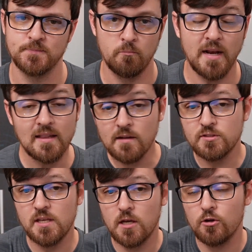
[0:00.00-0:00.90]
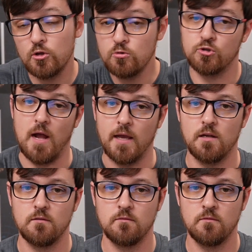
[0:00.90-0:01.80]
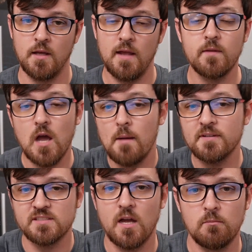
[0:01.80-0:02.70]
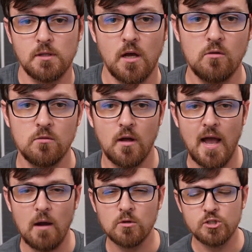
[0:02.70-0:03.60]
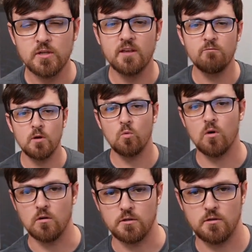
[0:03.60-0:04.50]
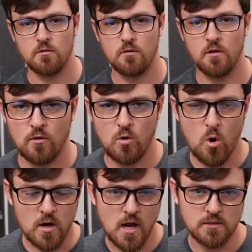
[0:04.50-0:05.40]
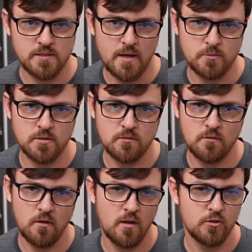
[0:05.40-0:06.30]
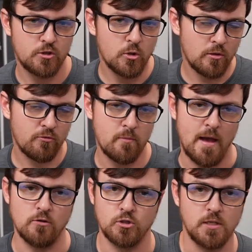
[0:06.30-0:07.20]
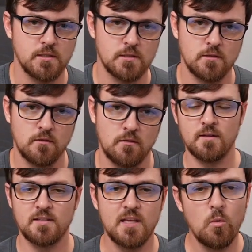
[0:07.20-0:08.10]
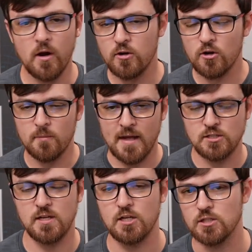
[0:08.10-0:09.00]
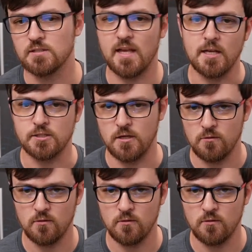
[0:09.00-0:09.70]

But I'd love to hear you try it. In the comments down below, I want you to give me a world. Core concept, 2 to 3 boundaries. See where your imagination takes you.